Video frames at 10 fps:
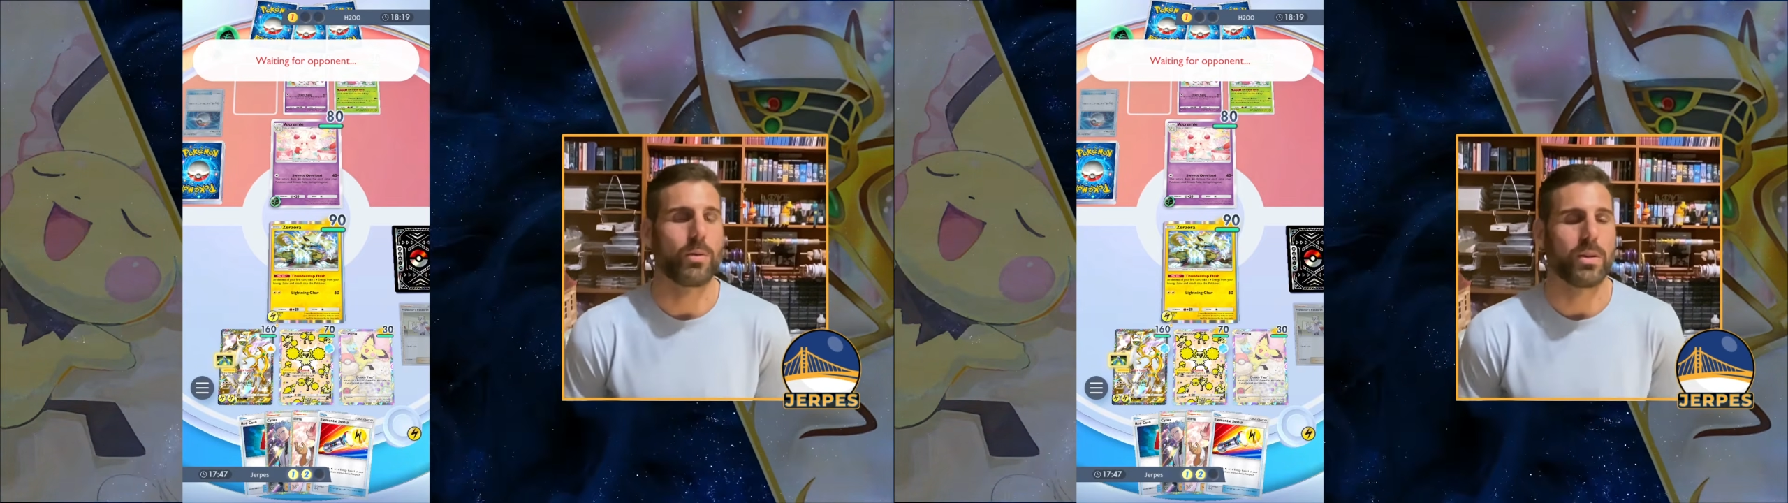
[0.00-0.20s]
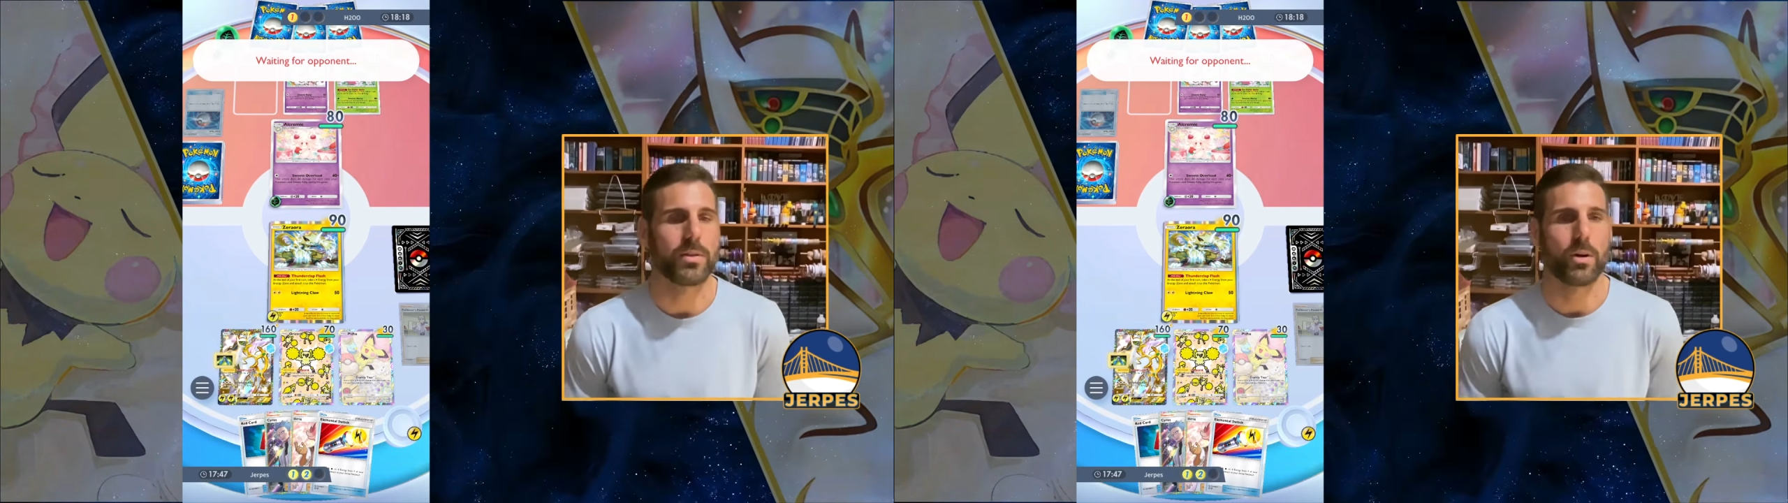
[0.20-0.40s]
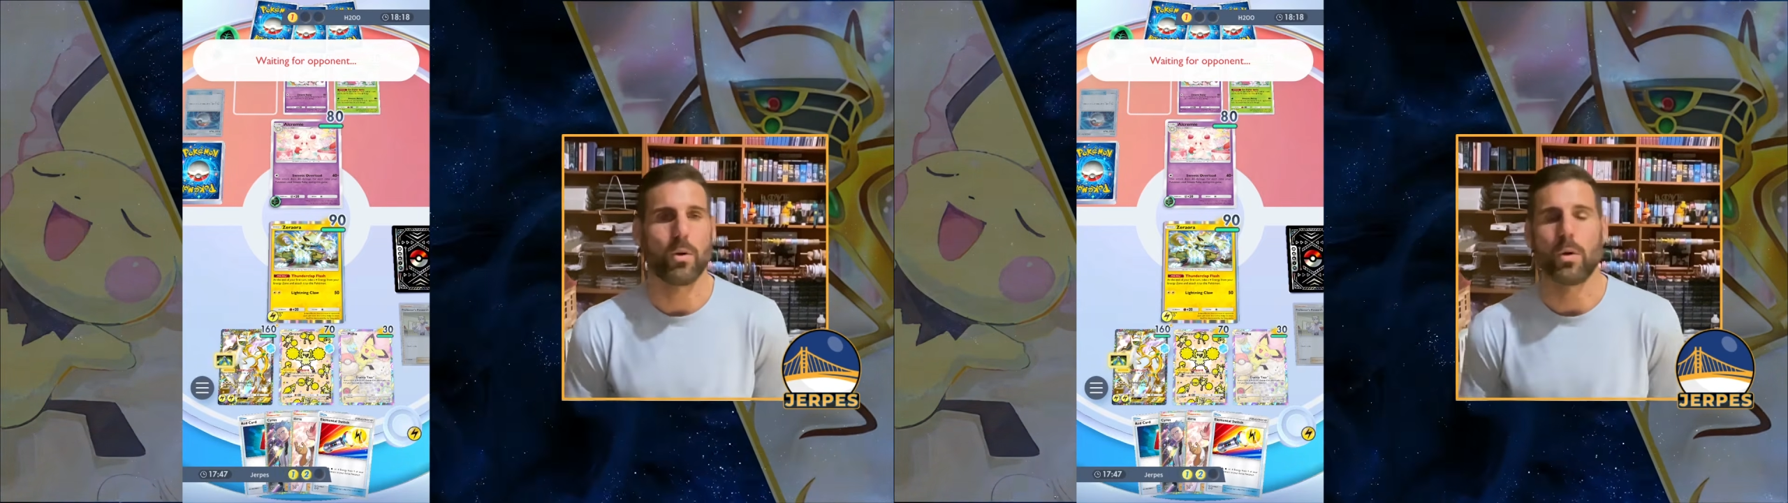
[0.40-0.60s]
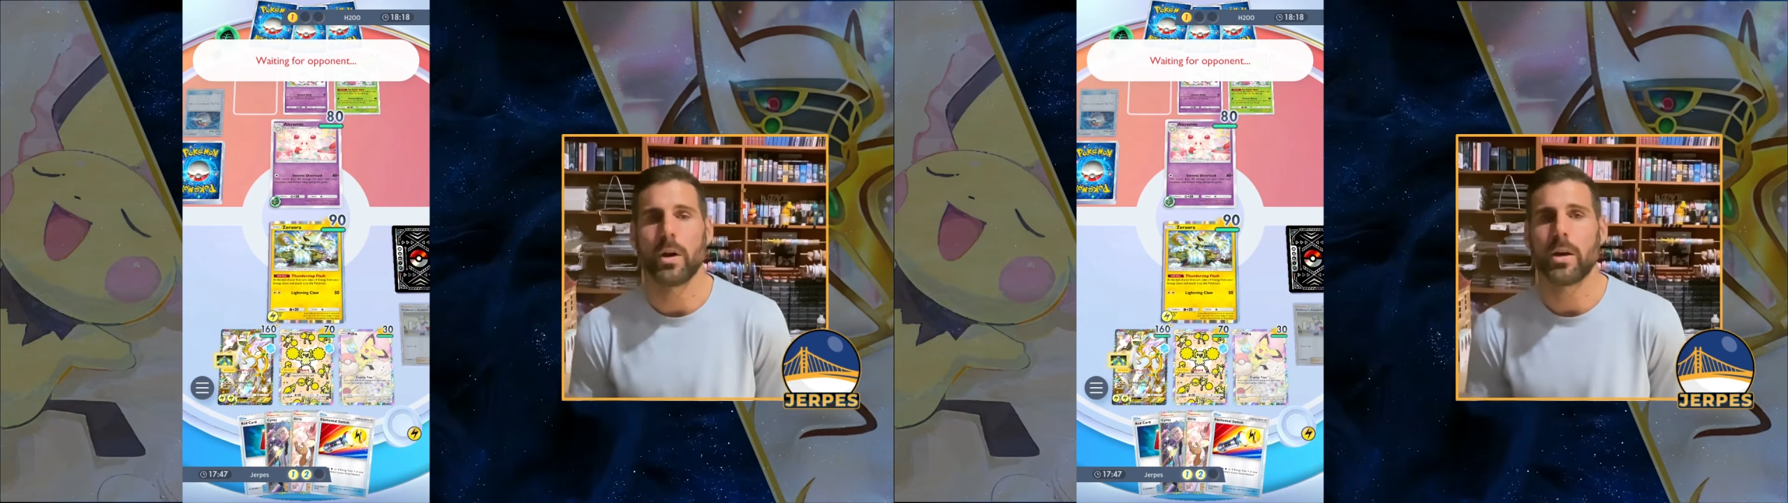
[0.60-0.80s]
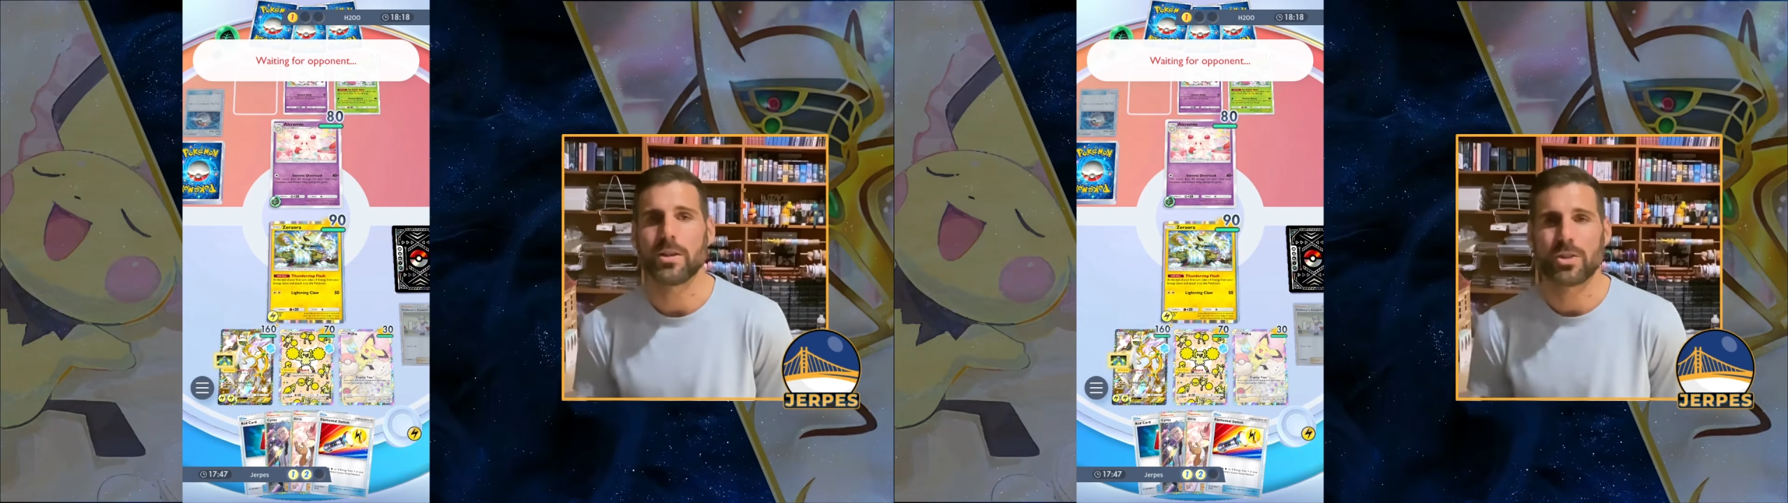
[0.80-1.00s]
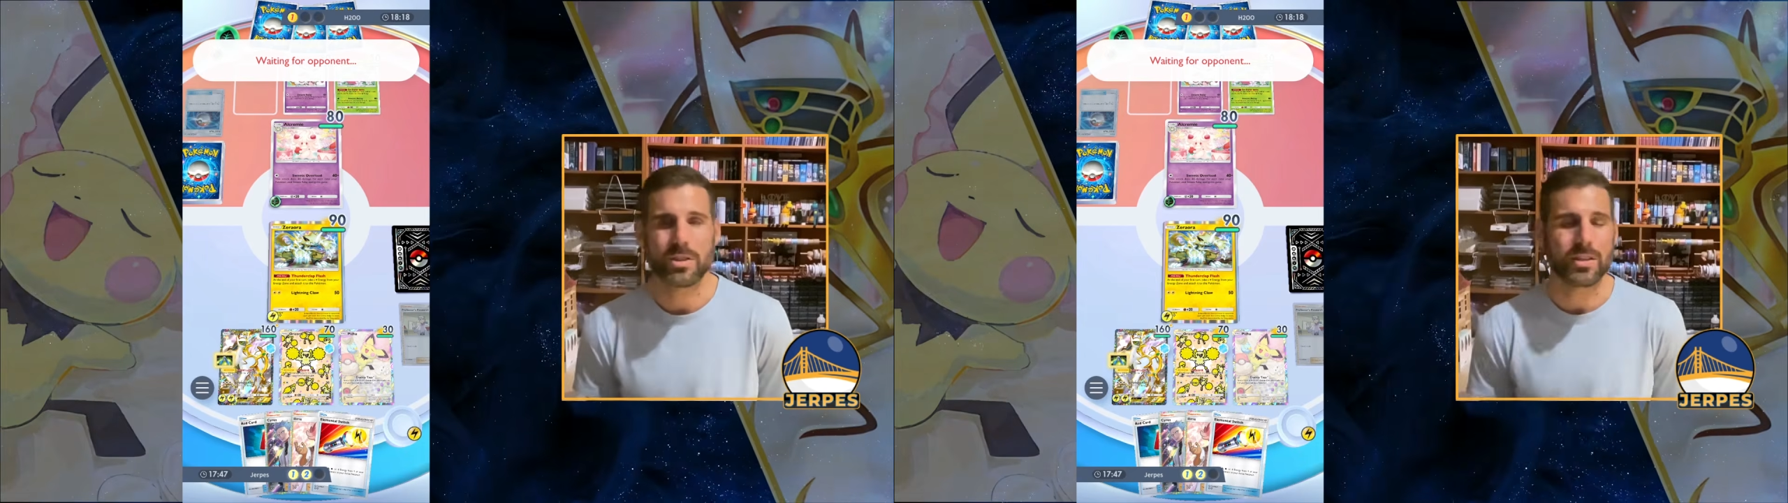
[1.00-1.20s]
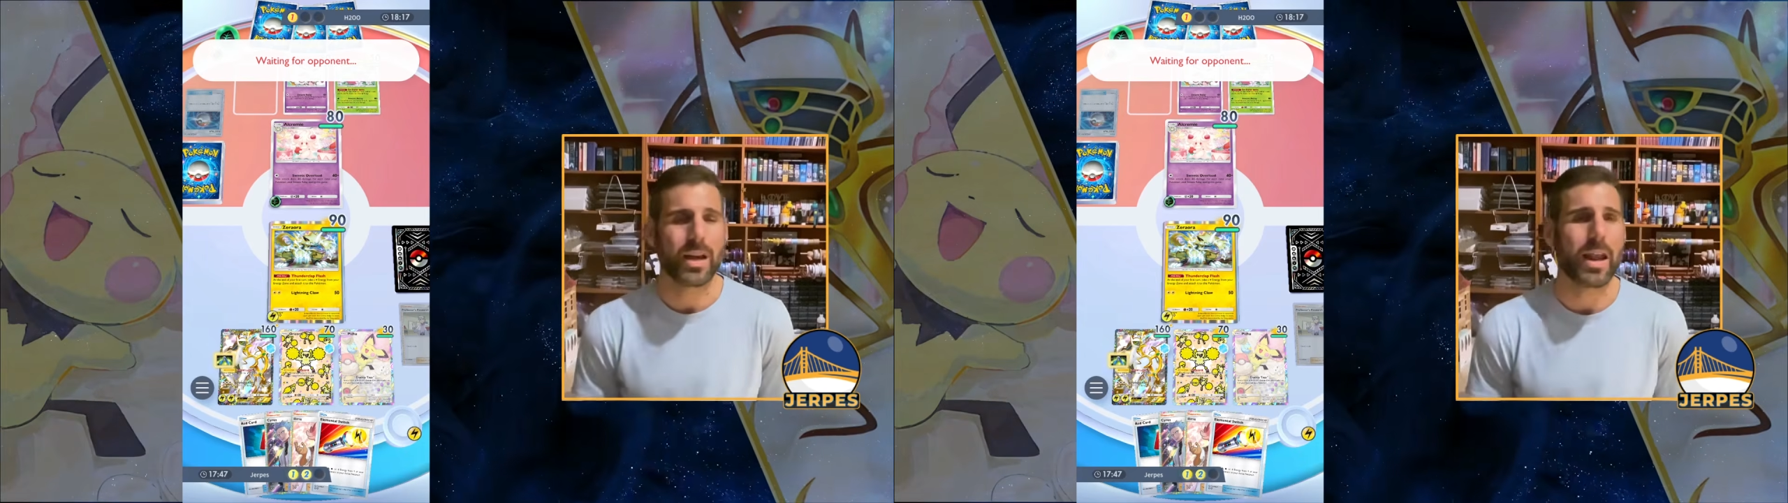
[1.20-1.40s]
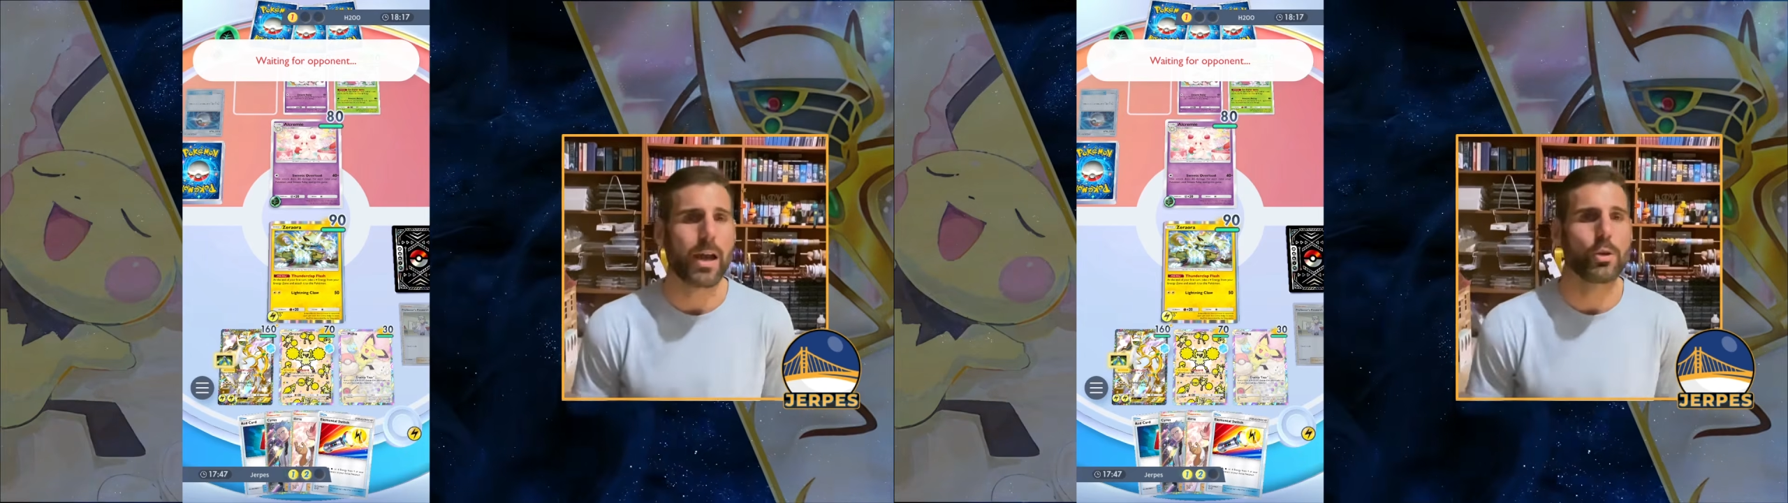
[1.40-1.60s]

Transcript: the Zeraora is just kind of how